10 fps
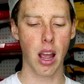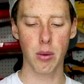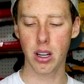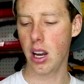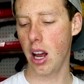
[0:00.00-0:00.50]
I
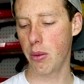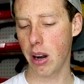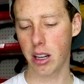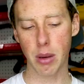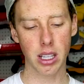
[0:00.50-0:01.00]
would
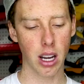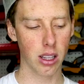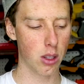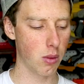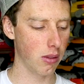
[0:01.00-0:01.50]
recommend
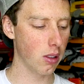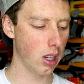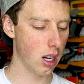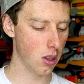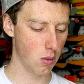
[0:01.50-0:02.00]
getting this one if you
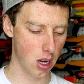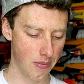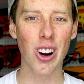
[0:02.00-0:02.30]
can as well.